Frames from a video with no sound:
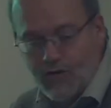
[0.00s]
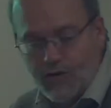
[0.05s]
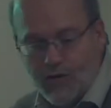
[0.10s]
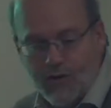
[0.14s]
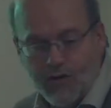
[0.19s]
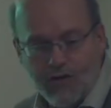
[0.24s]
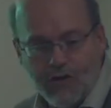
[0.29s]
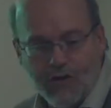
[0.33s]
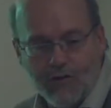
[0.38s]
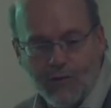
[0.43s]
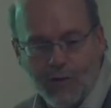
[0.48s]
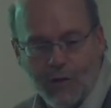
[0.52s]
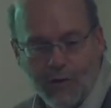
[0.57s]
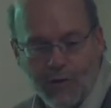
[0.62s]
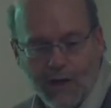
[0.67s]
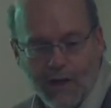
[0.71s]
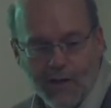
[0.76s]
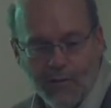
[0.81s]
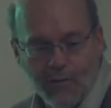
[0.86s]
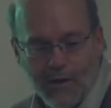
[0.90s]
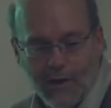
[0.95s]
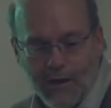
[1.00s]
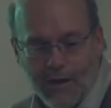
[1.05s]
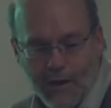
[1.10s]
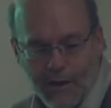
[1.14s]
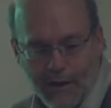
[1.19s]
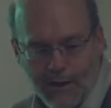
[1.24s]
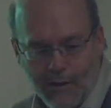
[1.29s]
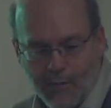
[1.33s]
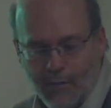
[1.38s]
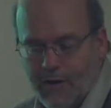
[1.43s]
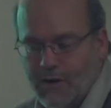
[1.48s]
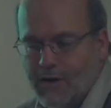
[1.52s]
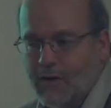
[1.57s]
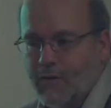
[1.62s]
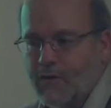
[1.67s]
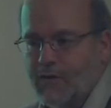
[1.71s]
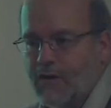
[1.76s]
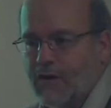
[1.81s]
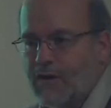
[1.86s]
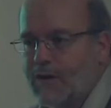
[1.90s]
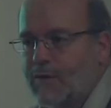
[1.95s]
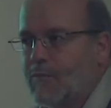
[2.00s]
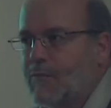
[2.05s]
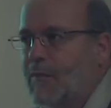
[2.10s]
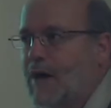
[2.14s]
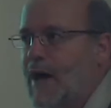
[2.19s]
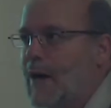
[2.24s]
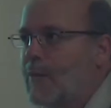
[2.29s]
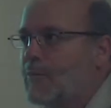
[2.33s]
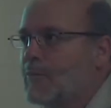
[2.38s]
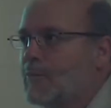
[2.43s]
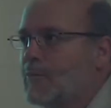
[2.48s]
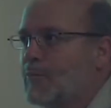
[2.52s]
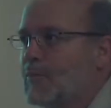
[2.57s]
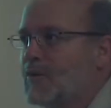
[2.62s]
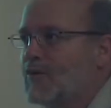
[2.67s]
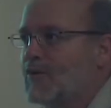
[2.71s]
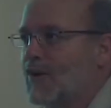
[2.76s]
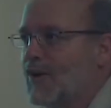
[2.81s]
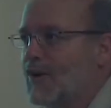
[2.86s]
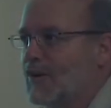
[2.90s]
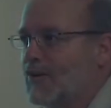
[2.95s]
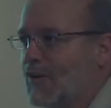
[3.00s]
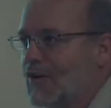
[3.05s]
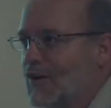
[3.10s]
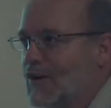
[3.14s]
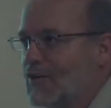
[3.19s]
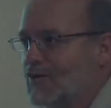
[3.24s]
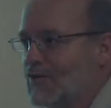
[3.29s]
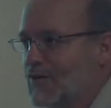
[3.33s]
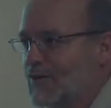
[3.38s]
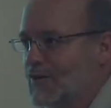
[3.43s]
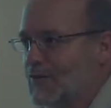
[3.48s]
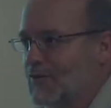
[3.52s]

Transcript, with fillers: sure she's regretting being late, but there was a map miscalculation.